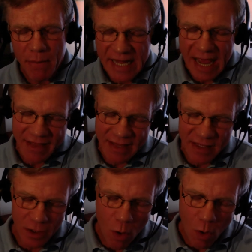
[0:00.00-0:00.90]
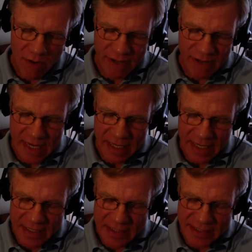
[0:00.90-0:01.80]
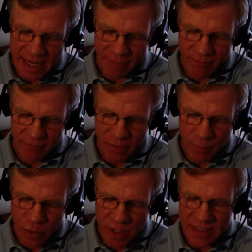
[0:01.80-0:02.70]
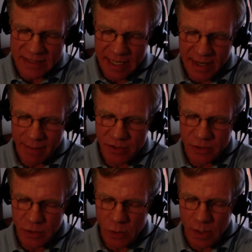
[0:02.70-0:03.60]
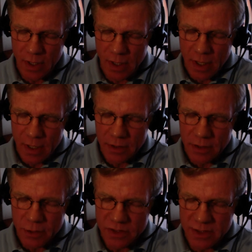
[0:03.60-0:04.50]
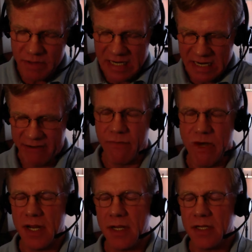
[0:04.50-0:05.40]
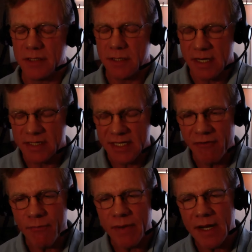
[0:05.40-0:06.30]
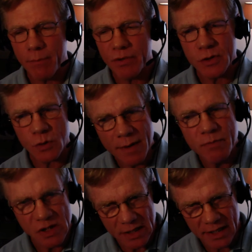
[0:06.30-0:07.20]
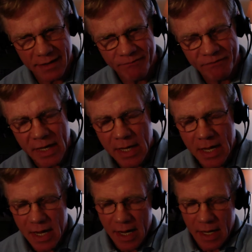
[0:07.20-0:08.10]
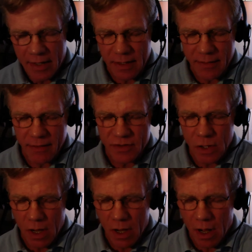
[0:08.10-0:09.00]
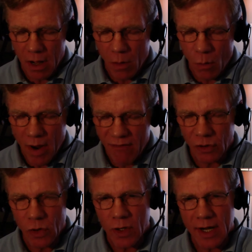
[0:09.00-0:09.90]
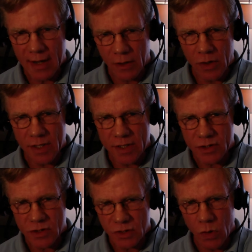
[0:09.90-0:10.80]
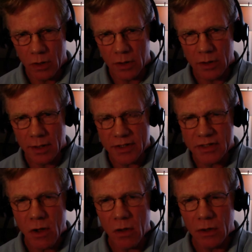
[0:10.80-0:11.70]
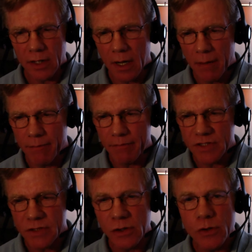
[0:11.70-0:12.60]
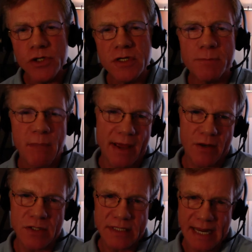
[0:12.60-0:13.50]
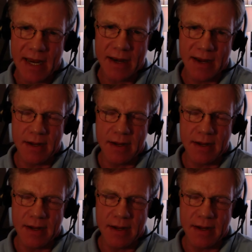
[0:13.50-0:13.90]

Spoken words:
yeah, I think the core of it is that the book is set up to do something different. It's instead of being a prescription, there's a way of learning I learned in school. It's called solutions by understanding.